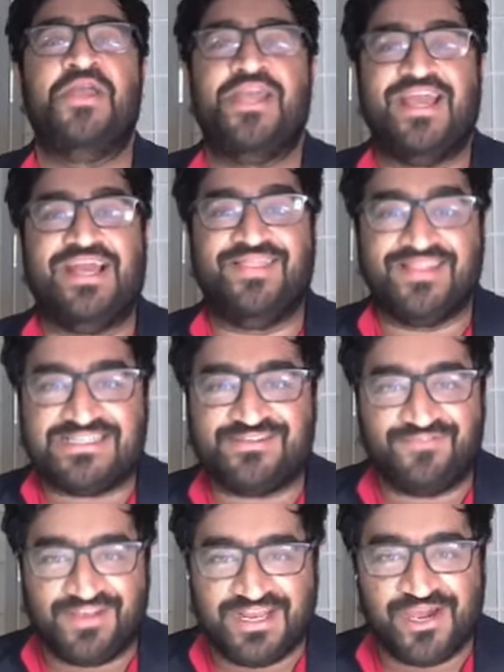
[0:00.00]
In this
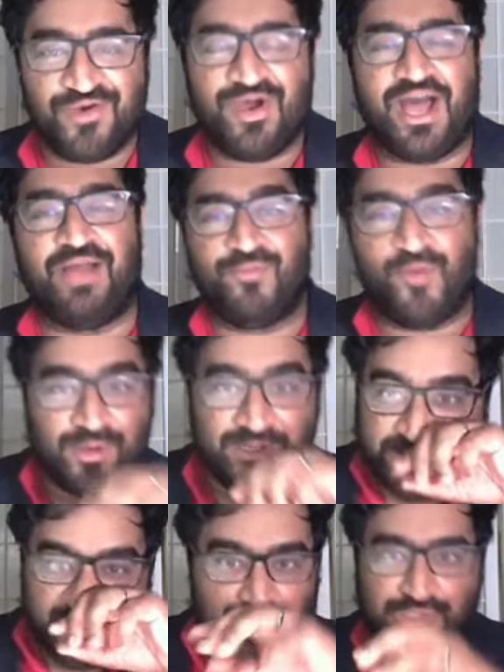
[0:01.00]
video, I'm going to
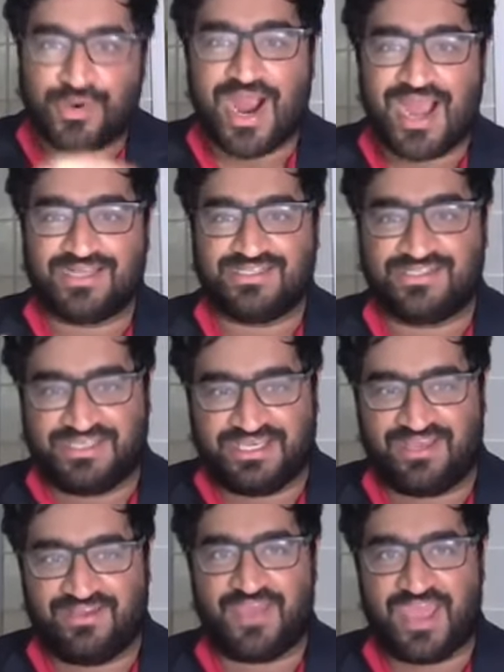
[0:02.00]
try to
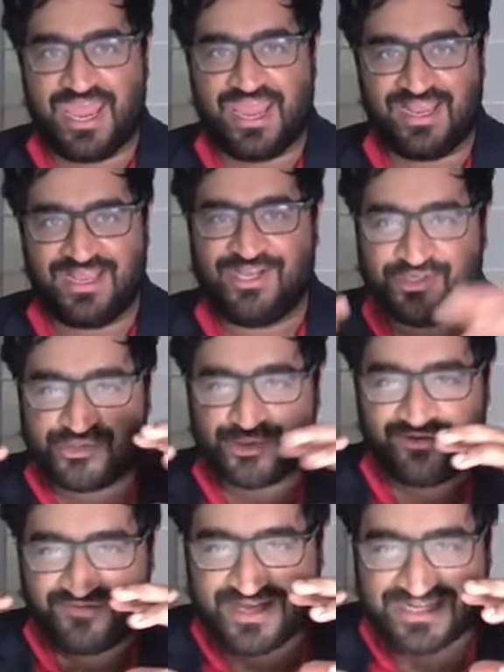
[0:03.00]
give a sort
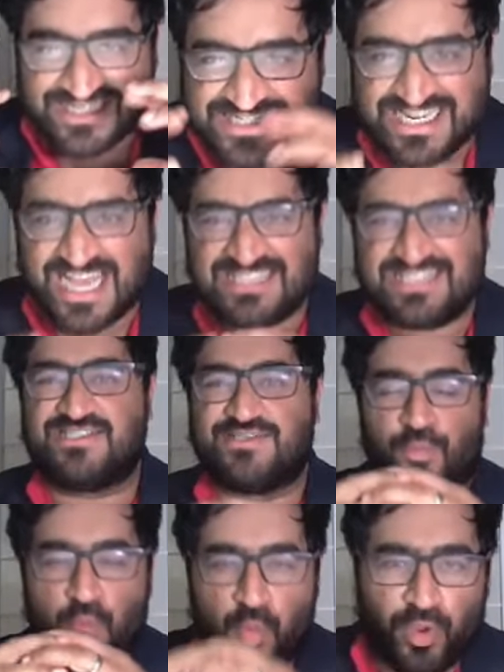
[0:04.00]
of condensed
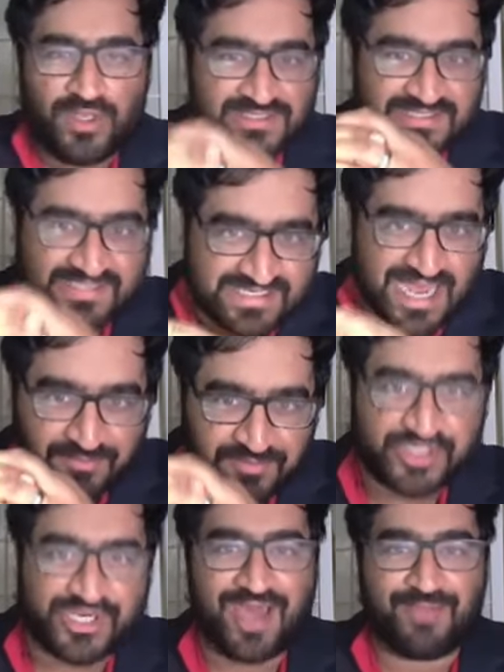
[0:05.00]
one-stop
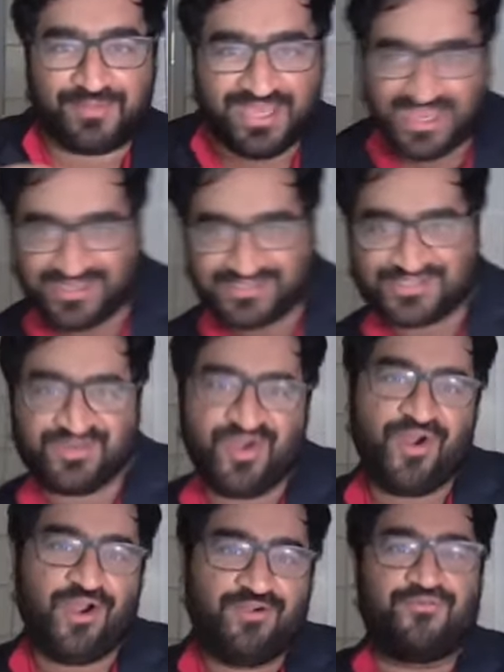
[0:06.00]
shop case
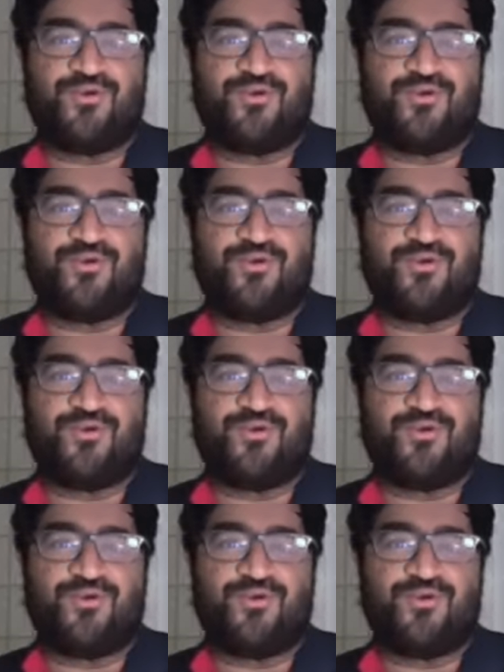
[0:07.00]
for